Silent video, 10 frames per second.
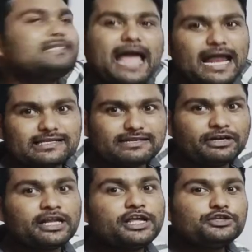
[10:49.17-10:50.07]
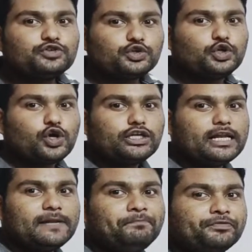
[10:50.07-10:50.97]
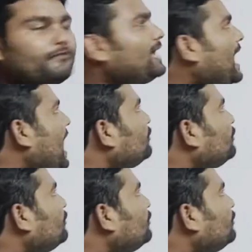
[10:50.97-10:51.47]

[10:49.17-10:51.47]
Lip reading: and 7. So total we have